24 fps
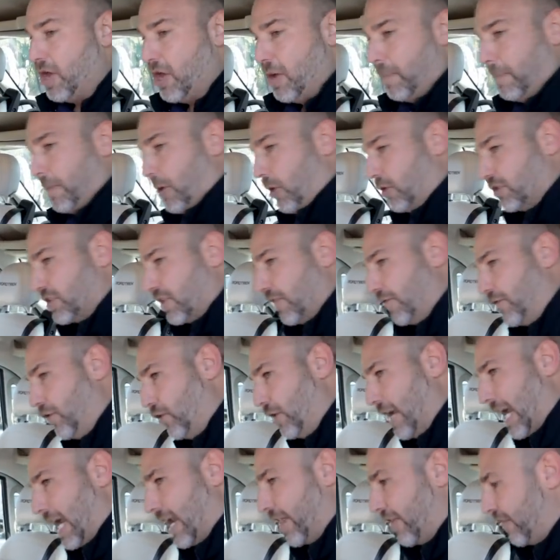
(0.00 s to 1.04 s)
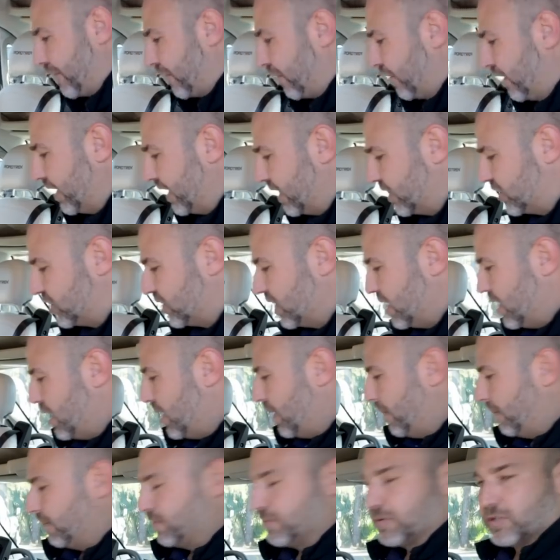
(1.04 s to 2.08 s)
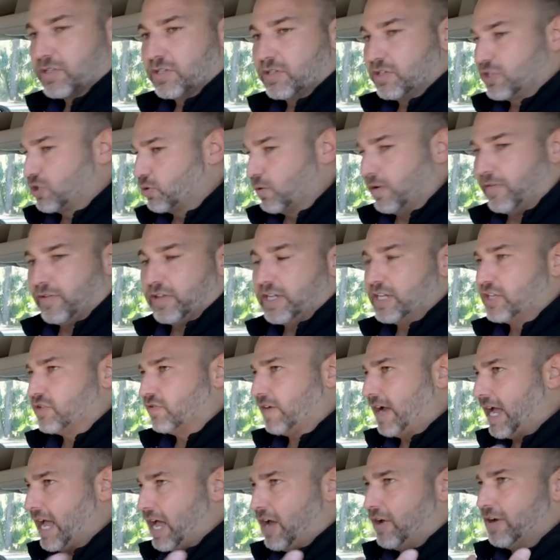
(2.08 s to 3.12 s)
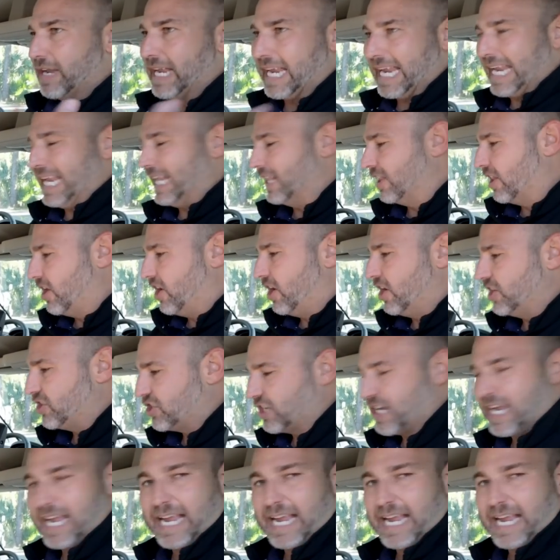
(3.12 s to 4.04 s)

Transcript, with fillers: Yeah. Pull some food out of the fridge. Eat. Swivel these around. Yeah. Eat lunch.